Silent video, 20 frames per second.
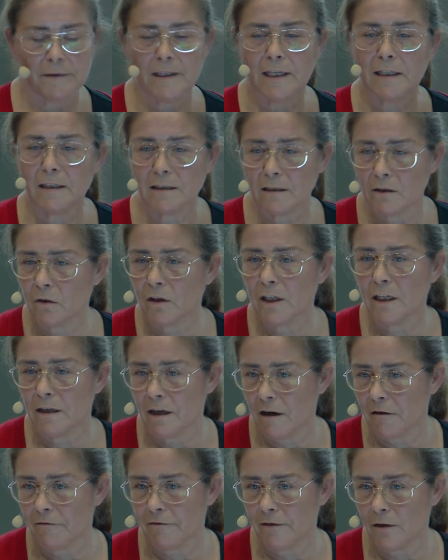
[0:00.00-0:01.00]
that is not
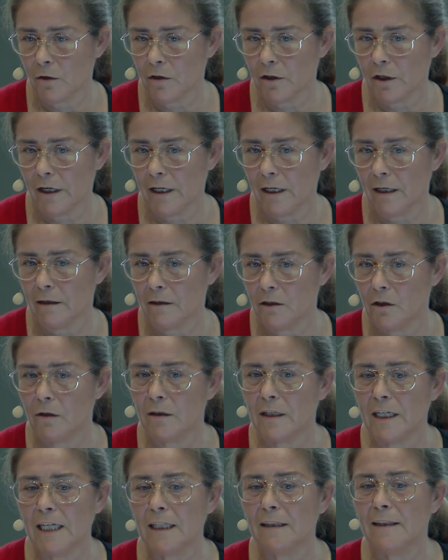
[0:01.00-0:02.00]
enough usually. You
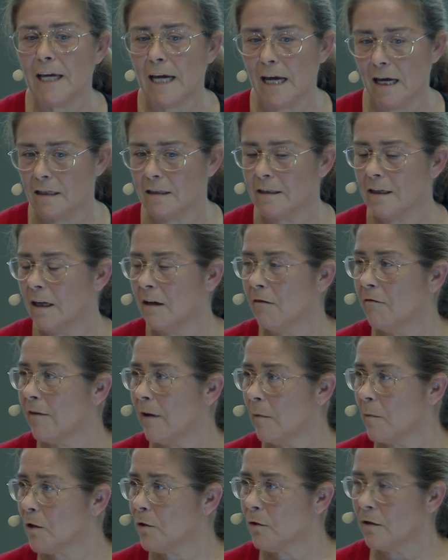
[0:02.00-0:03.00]
need the
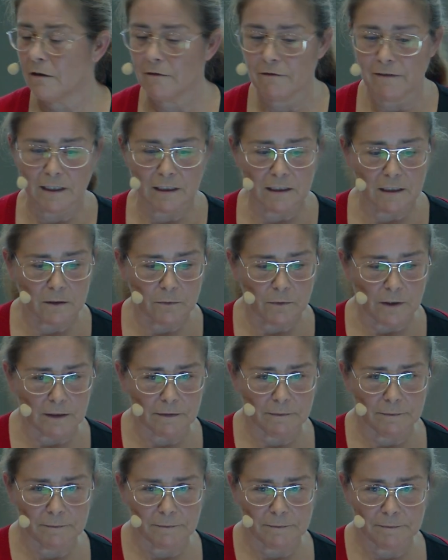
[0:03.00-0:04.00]
anti-inflammatory effect as
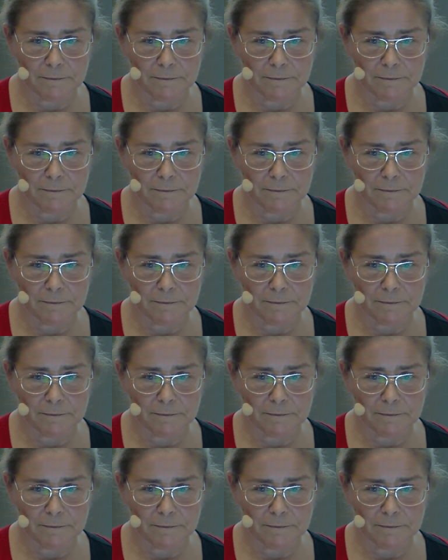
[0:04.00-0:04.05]
well.